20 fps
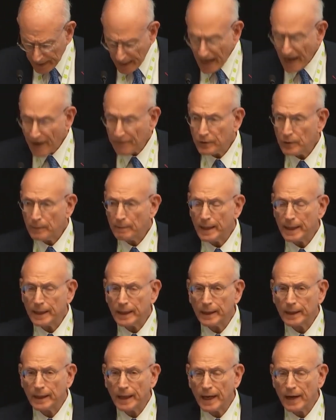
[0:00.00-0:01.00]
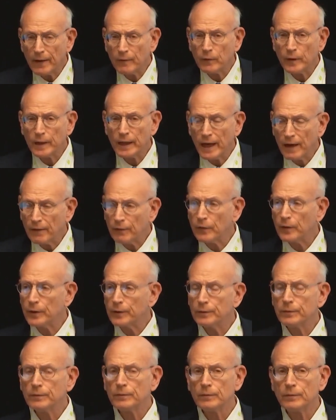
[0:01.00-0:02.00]
After making every effort
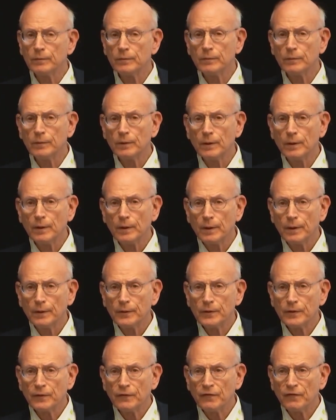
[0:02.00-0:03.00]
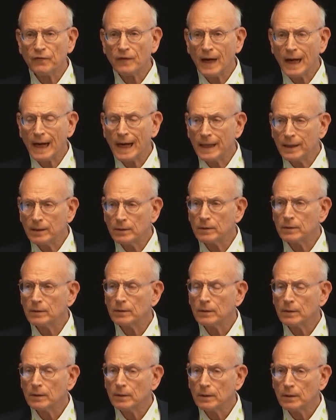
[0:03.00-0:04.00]
to find
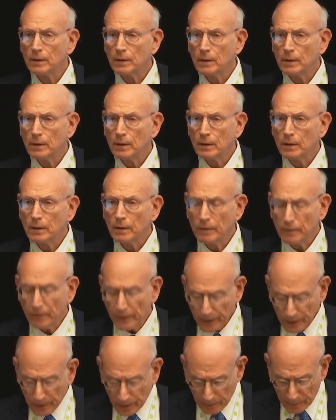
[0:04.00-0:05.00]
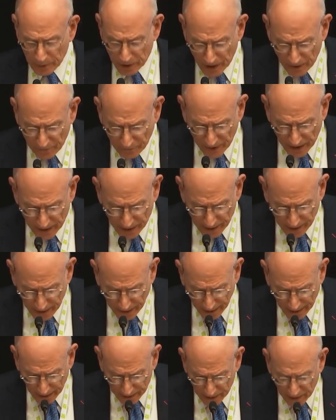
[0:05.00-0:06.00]
victims, if they
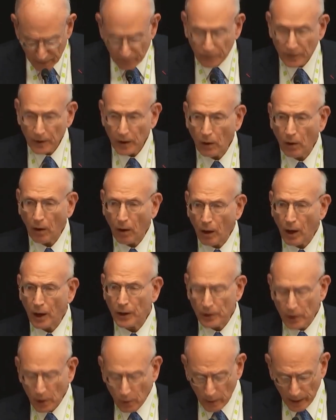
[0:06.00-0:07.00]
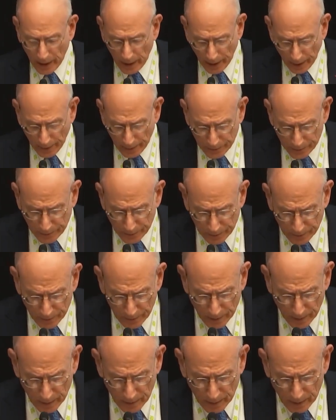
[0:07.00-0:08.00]
can't, if there are no heirs,
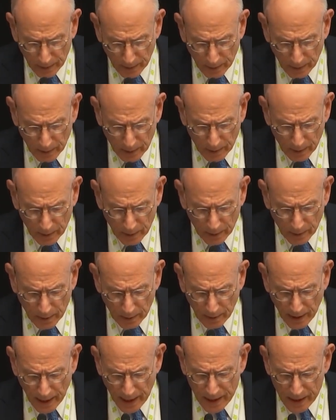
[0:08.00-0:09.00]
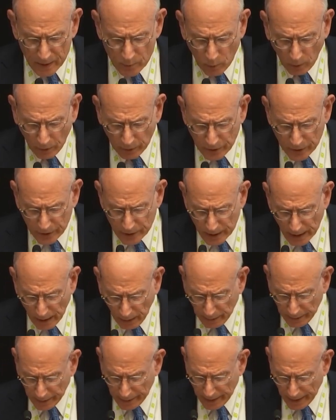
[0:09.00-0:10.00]
they will
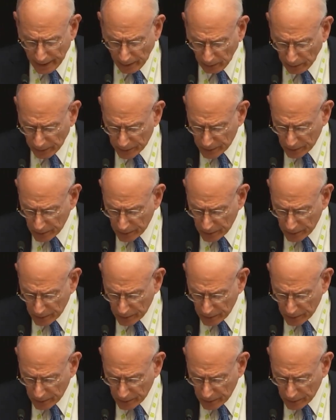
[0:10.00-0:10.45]
sell the heirless